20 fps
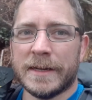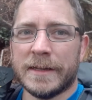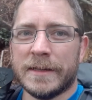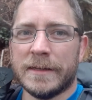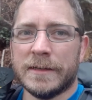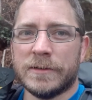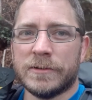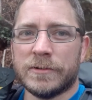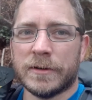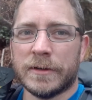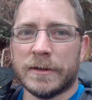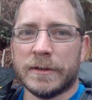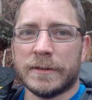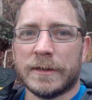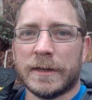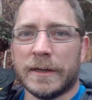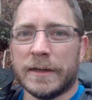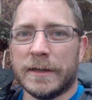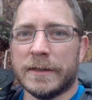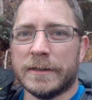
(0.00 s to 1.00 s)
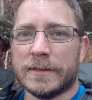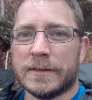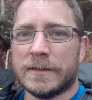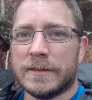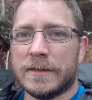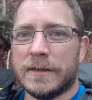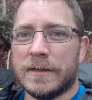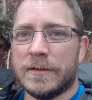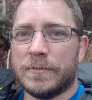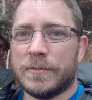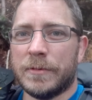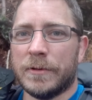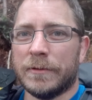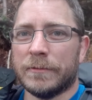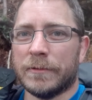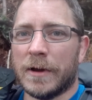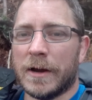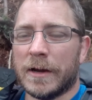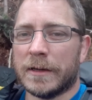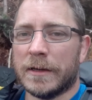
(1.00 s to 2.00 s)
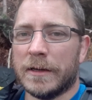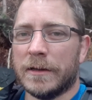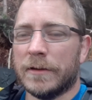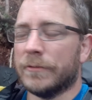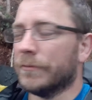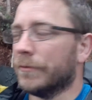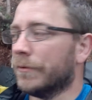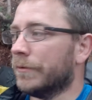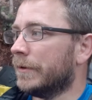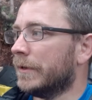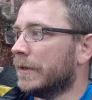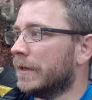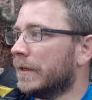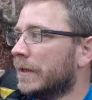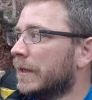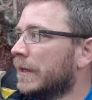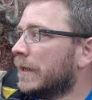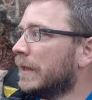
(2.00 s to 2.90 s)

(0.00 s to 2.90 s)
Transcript: these trails can get steep and rocky and rooty,